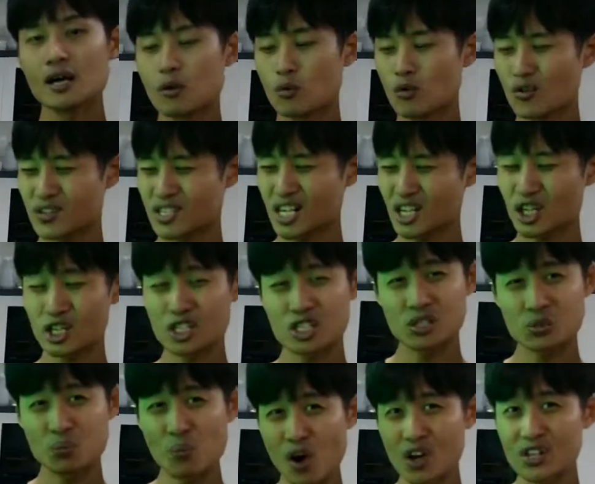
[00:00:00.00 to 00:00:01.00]
With such a
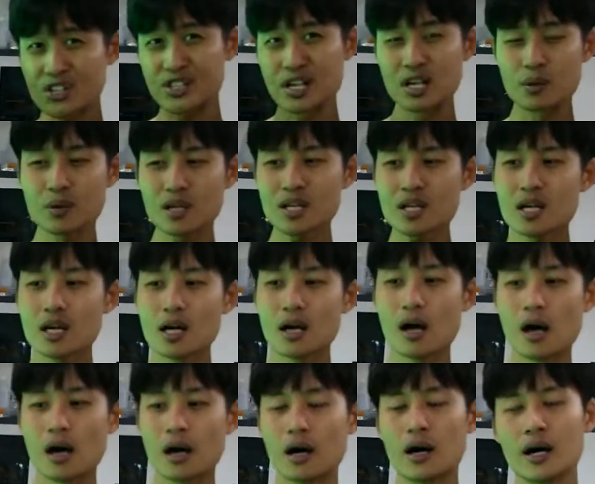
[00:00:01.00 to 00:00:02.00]
small saber,
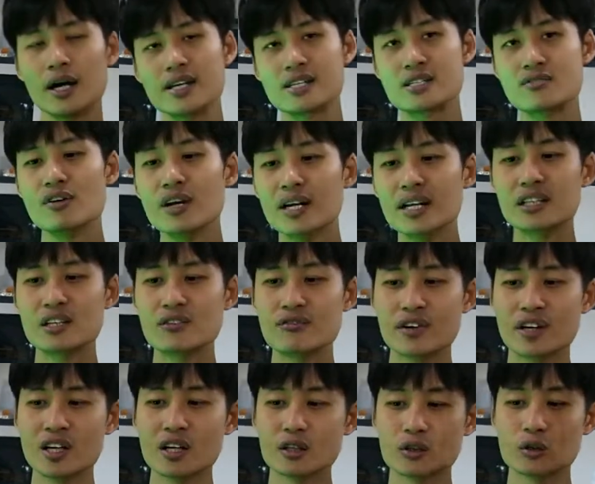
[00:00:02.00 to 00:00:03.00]
it's really
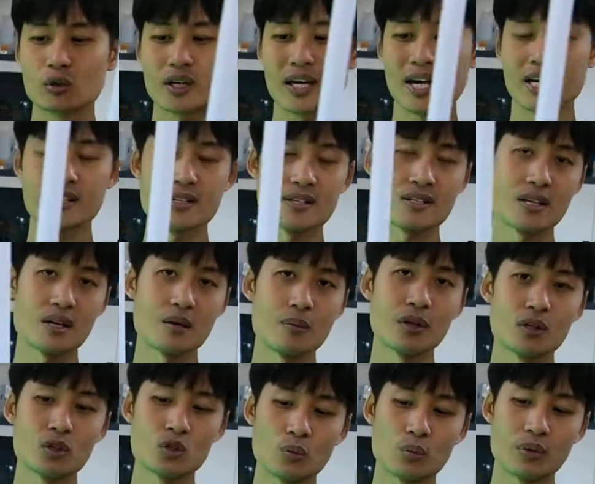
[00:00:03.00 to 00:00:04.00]
difficult to get the
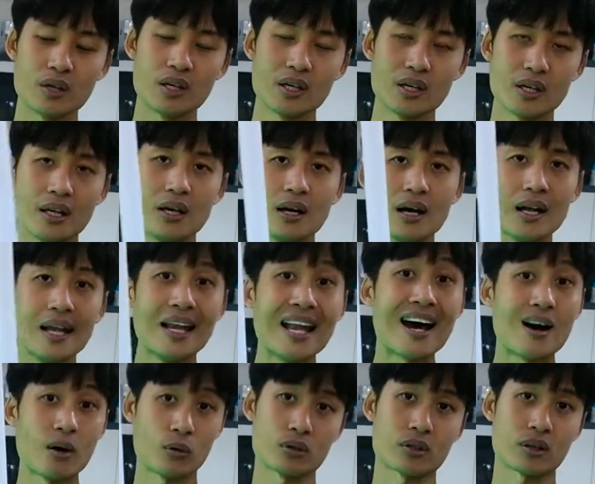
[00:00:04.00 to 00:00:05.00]
saber to be
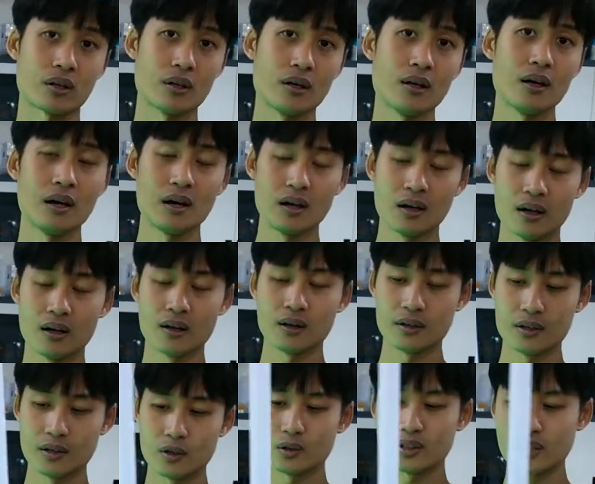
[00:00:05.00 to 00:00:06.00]
loud.
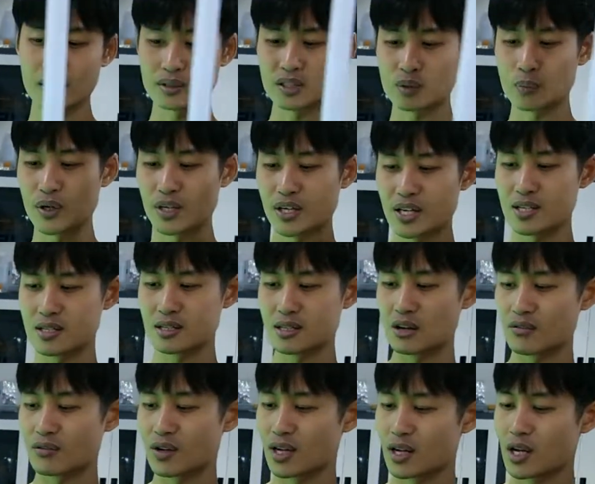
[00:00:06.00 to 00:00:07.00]
You know, the speaker and
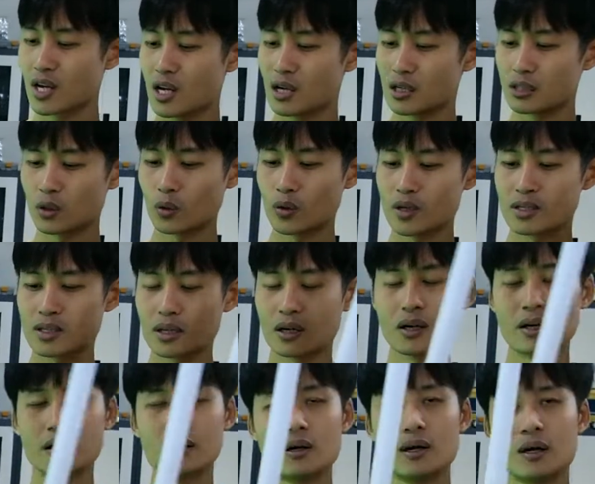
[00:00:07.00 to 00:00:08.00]
stuff like that. So it's
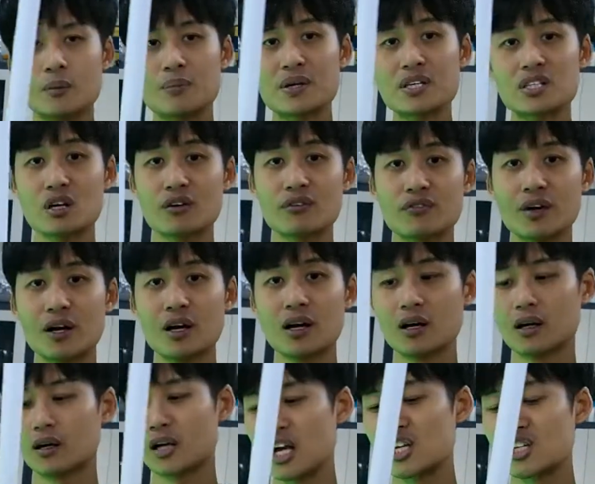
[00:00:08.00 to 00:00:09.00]
a piece of
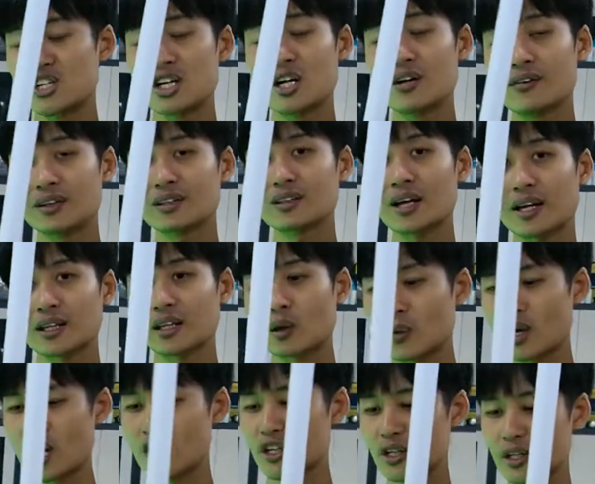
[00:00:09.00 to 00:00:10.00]
engineering tech that
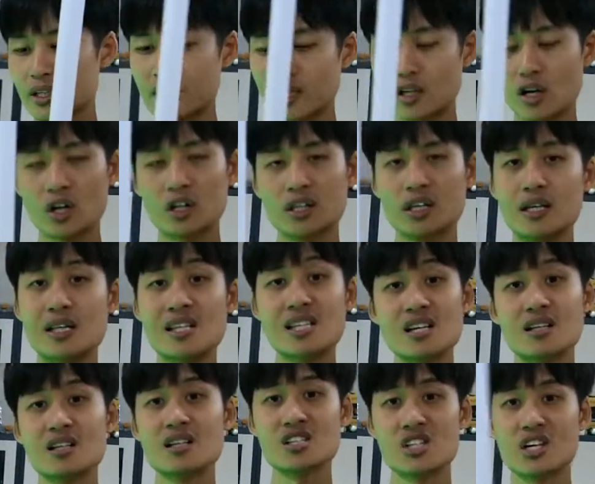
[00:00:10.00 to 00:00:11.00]
we actually did on the
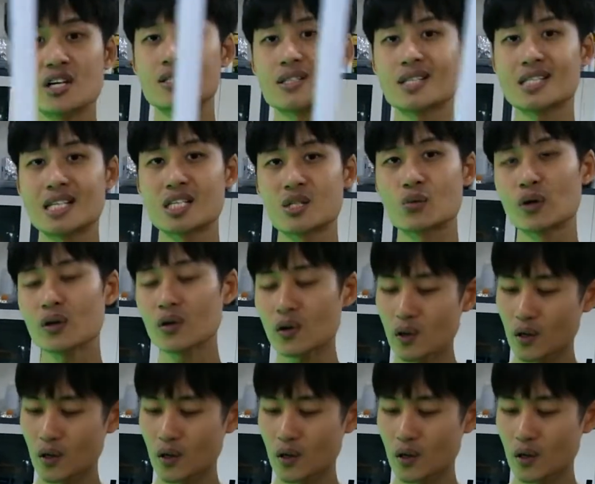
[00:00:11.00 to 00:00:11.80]
internal chassis as well.